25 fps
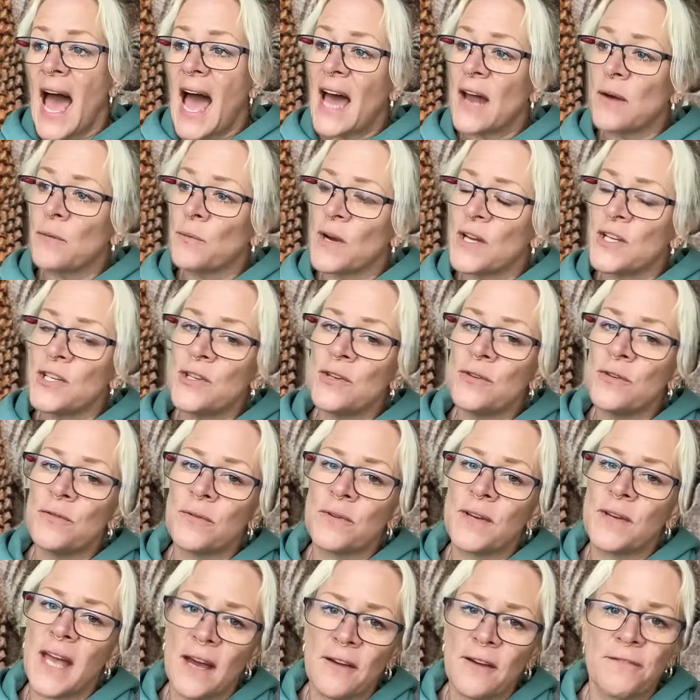And when
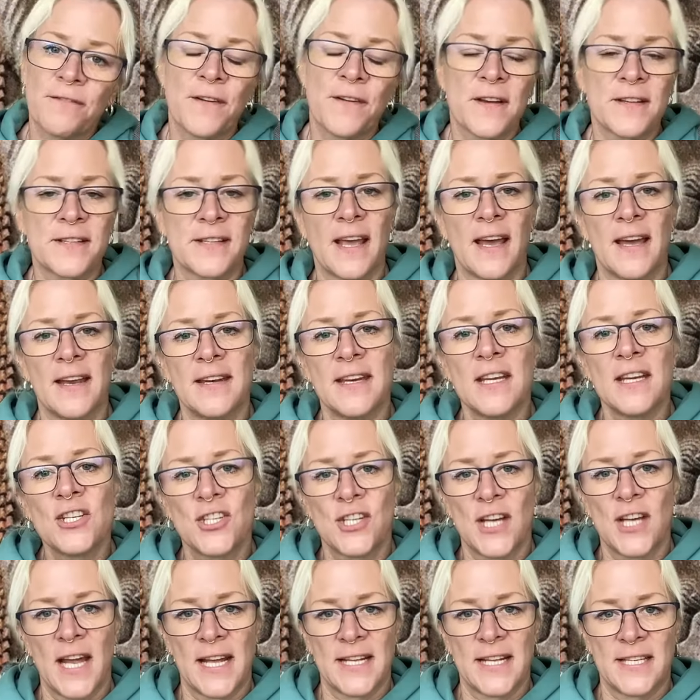you first get
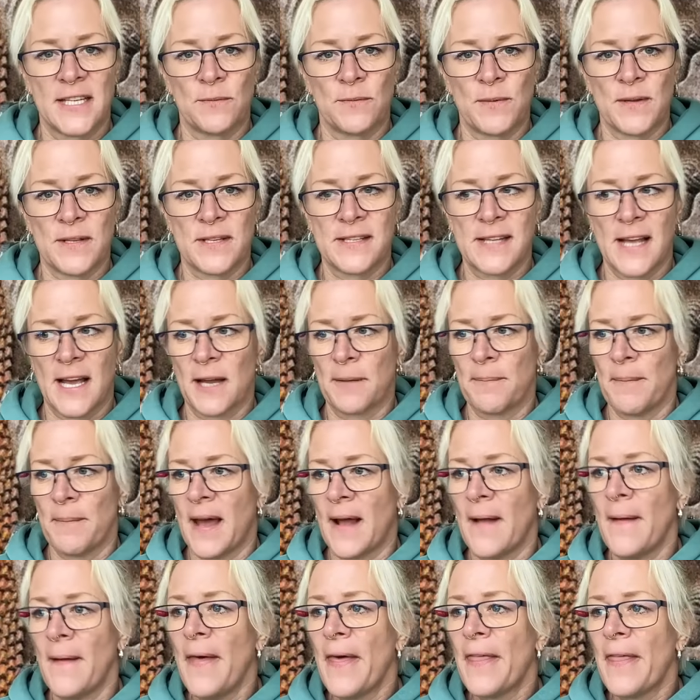initiated with
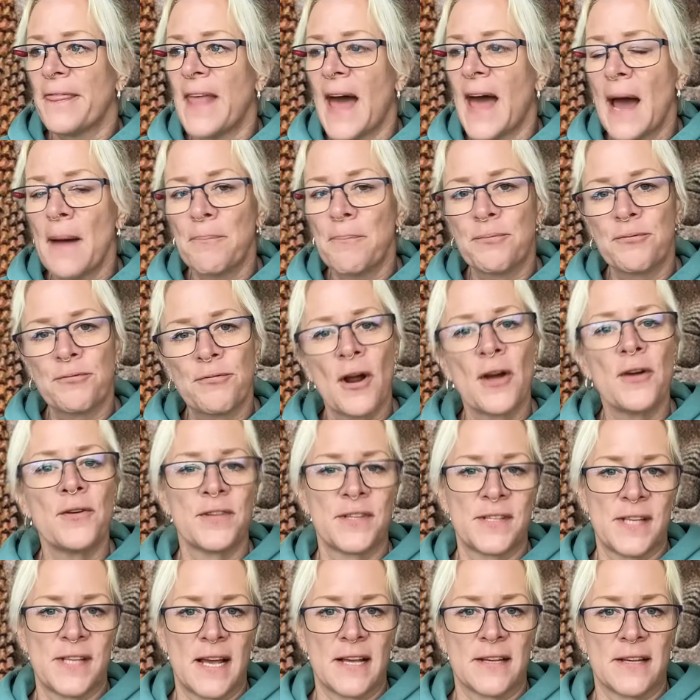Sekhmet, that
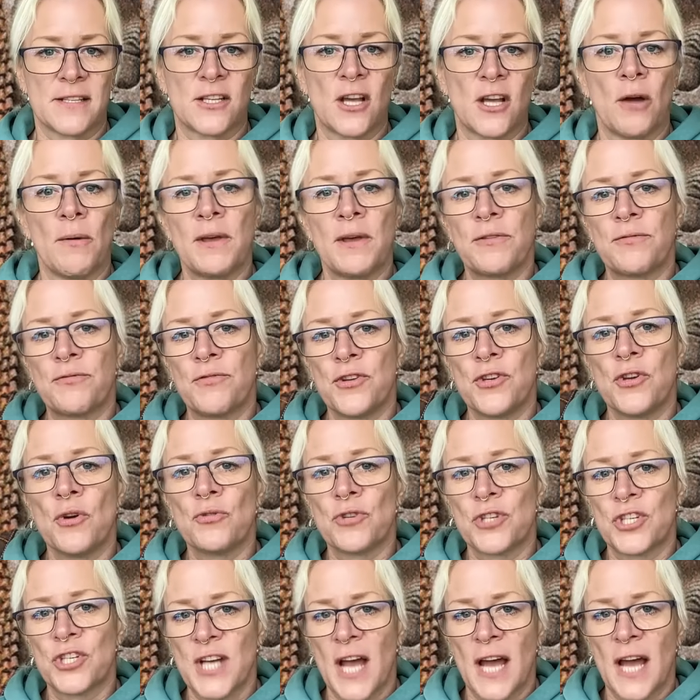process going through
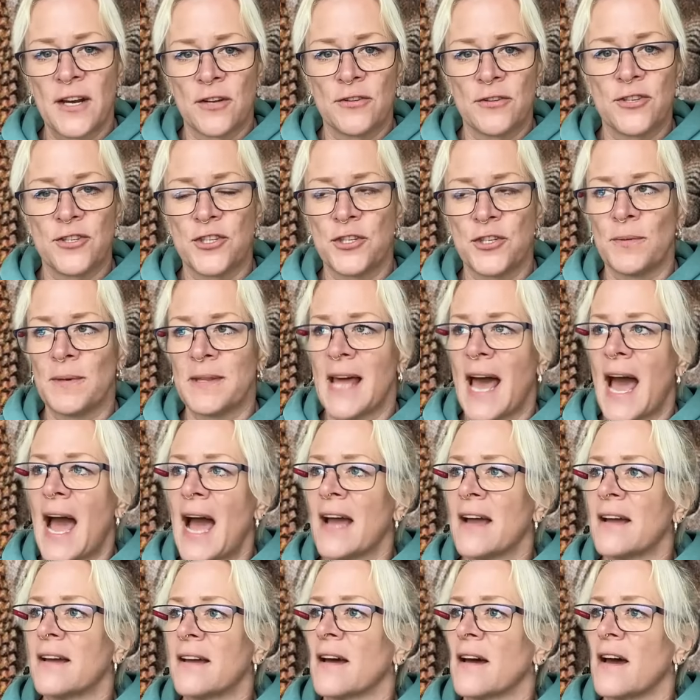your shadow to do with
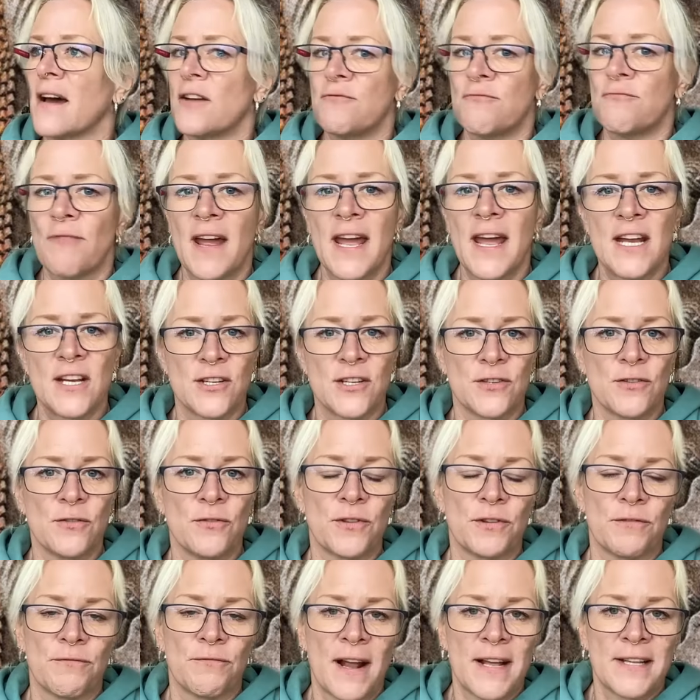anger and rage and
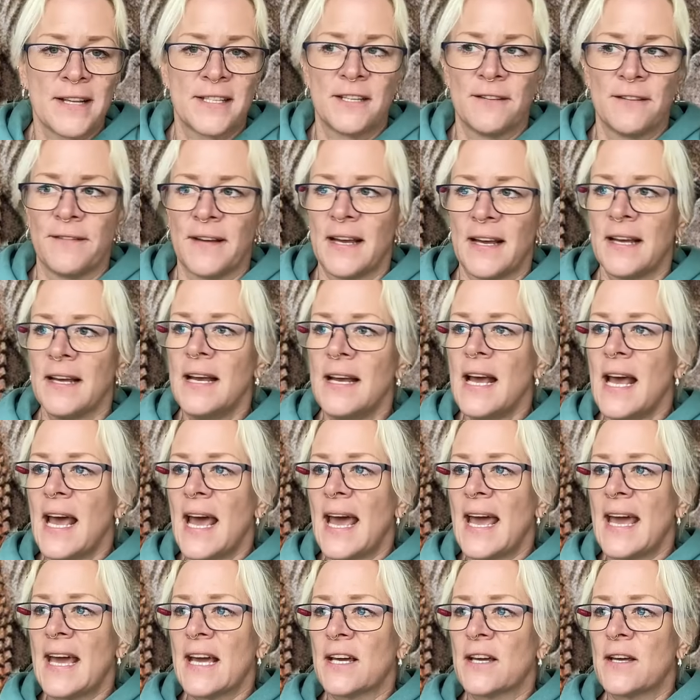all the rest of it,
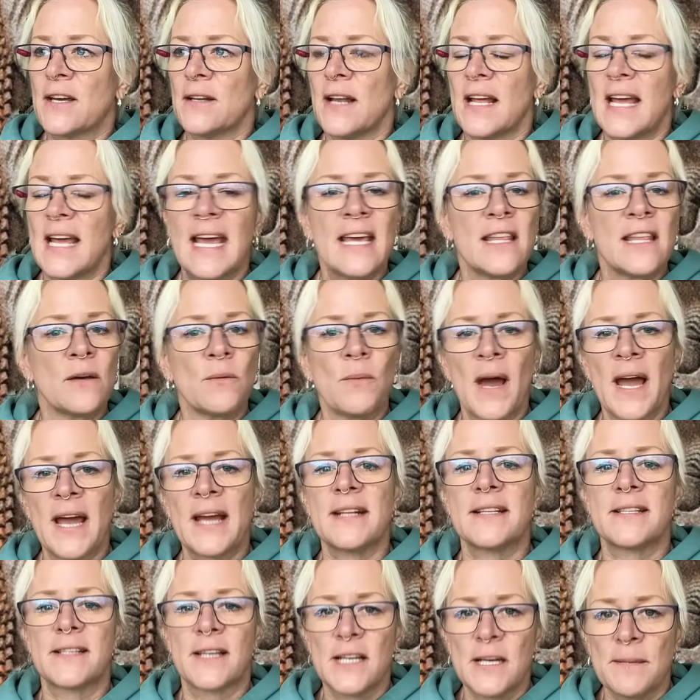it can, either
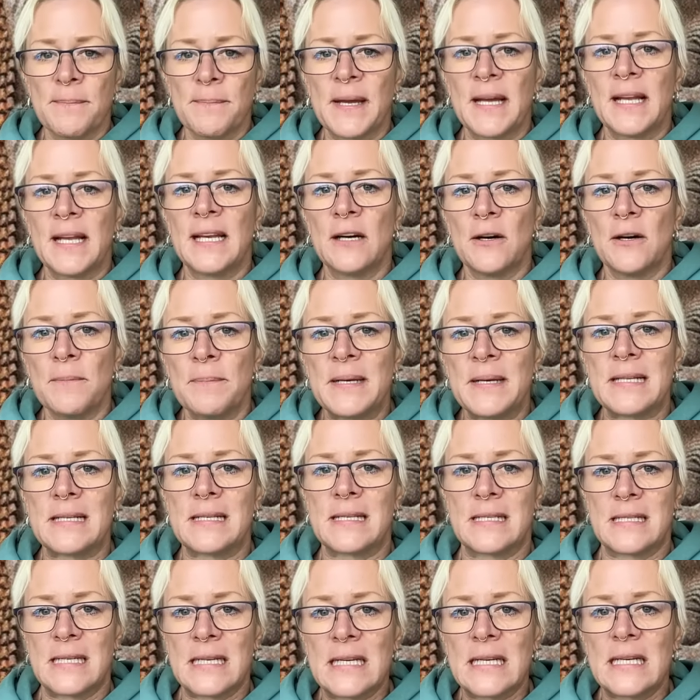way, it's going to be a little bit
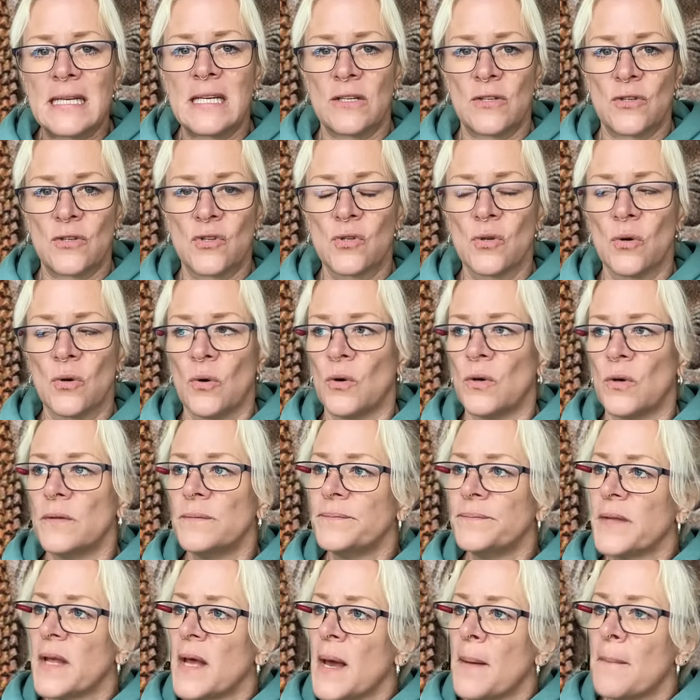stingy and
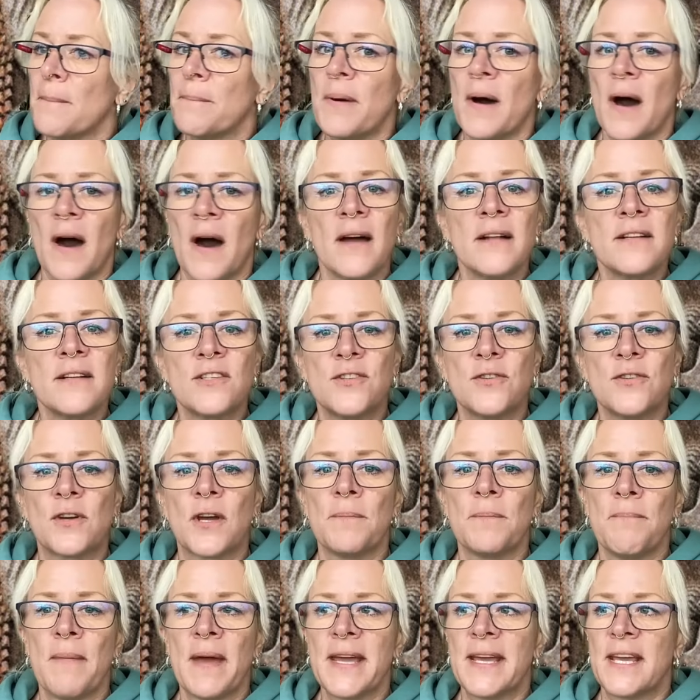sore, but you
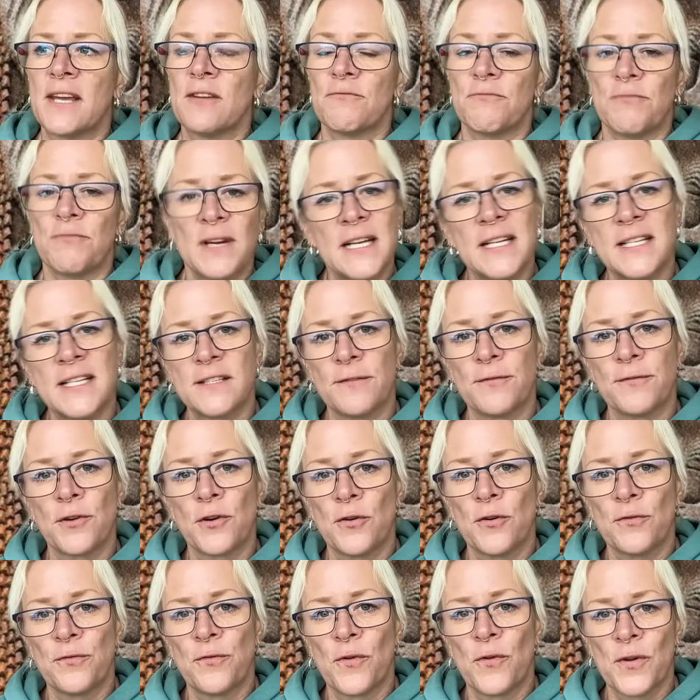can make it really
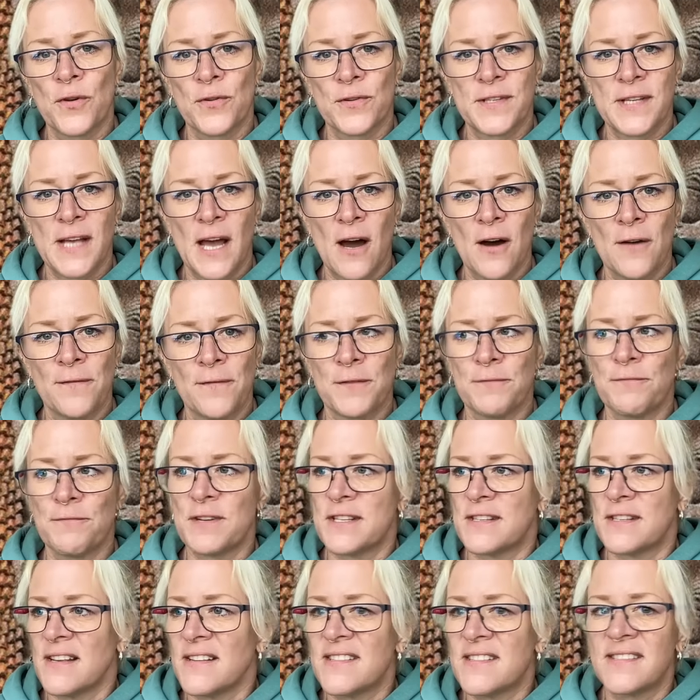difficult for yourself and
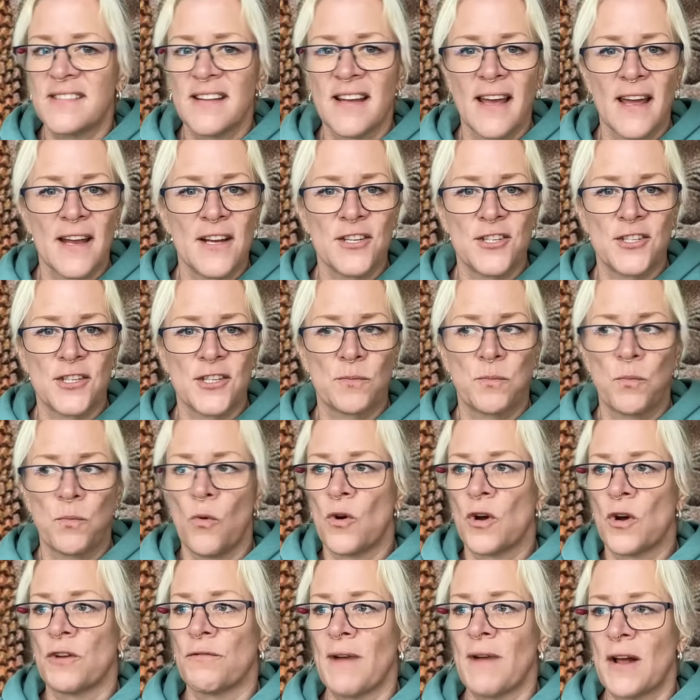resist it and just
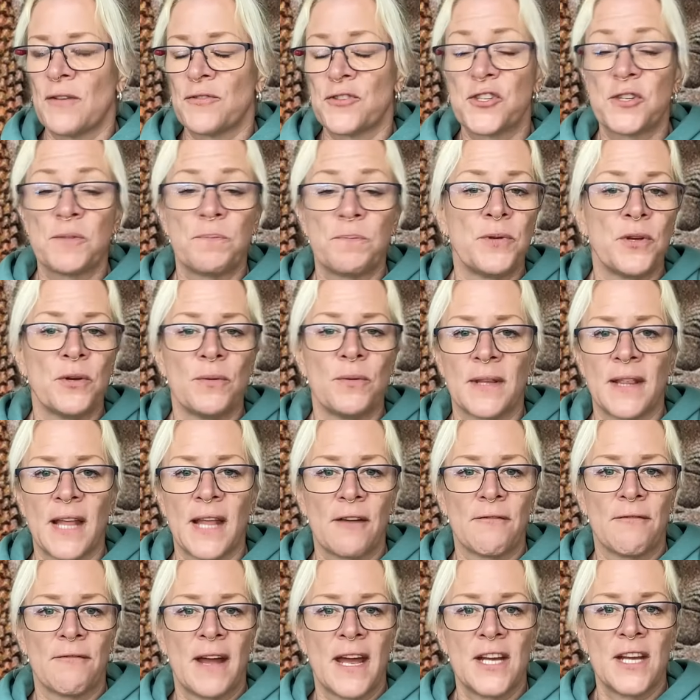walk around spewing
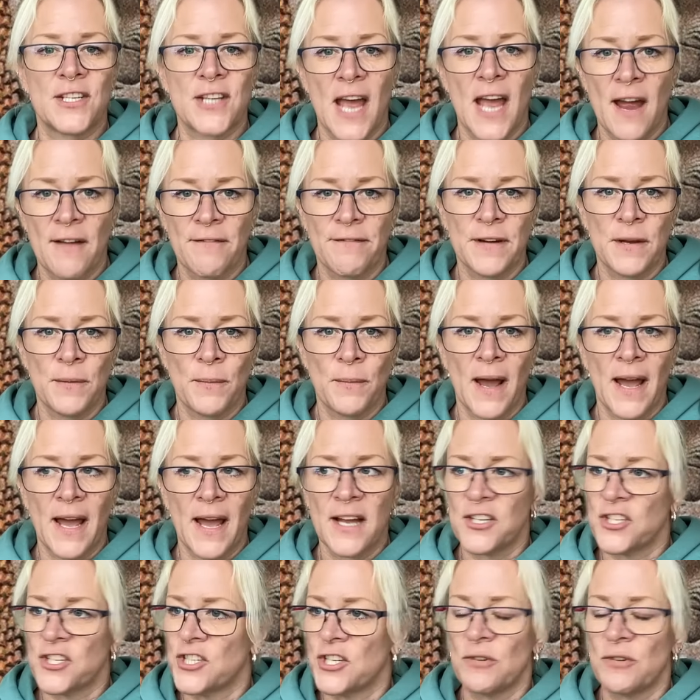that rage
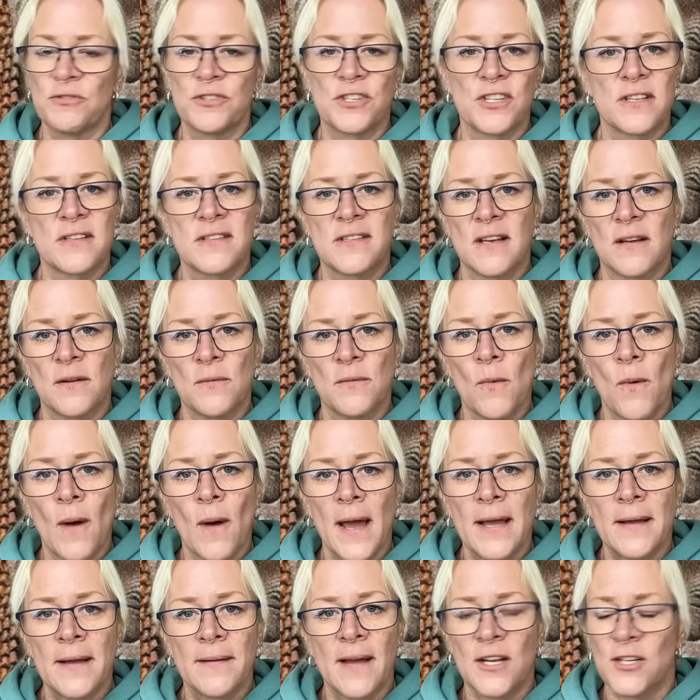everywhere. She'll just sit and
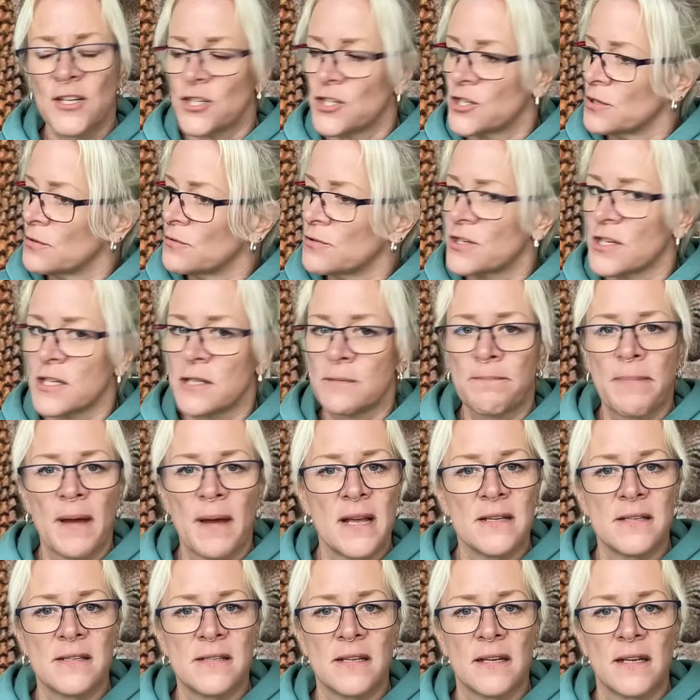wait, and she'll just
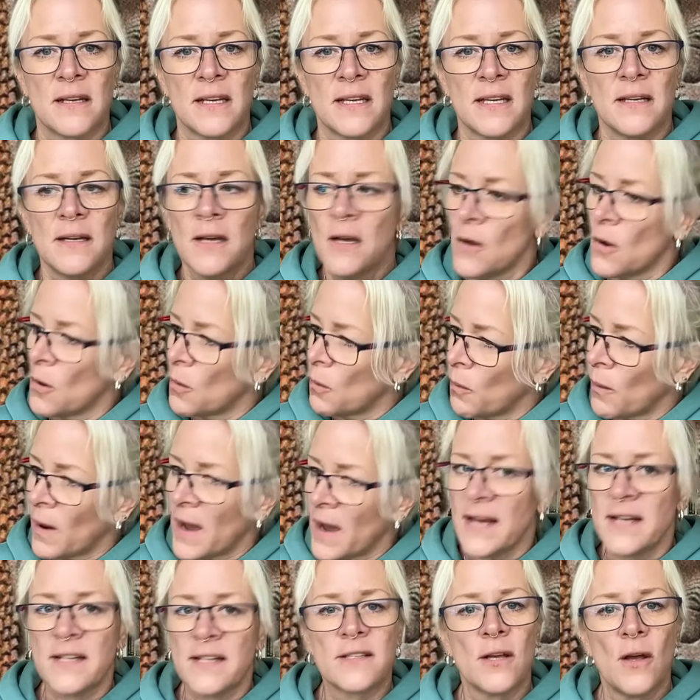basically
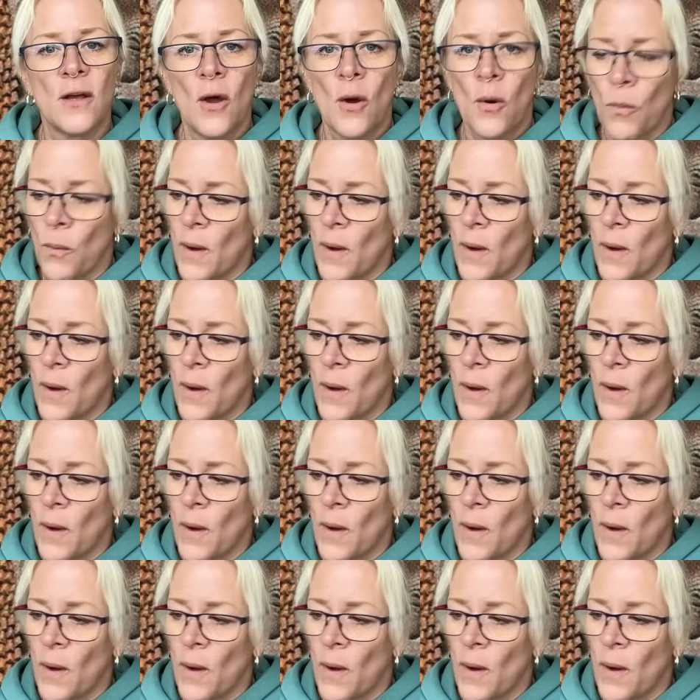wait.